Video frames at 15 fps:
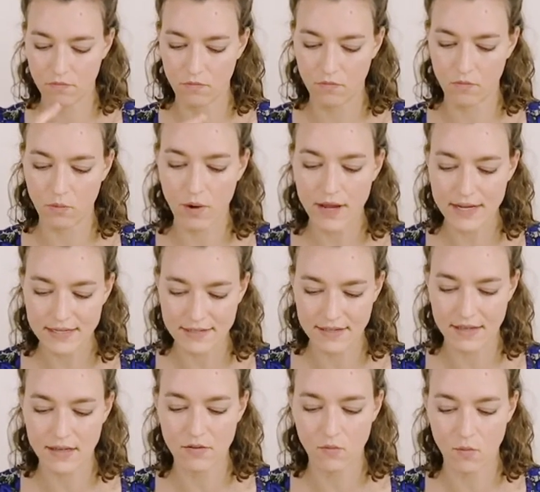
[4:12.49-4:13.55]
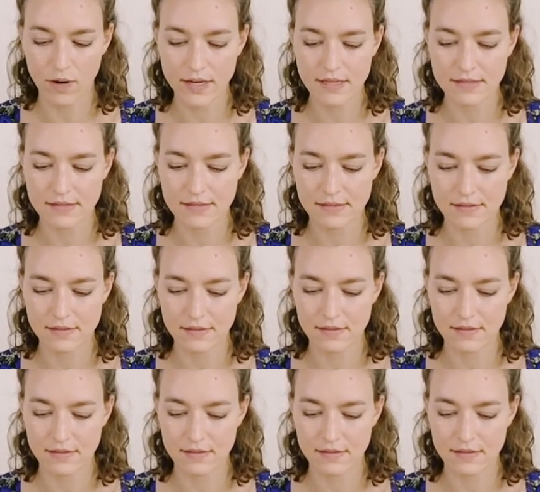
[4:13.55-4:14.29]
What is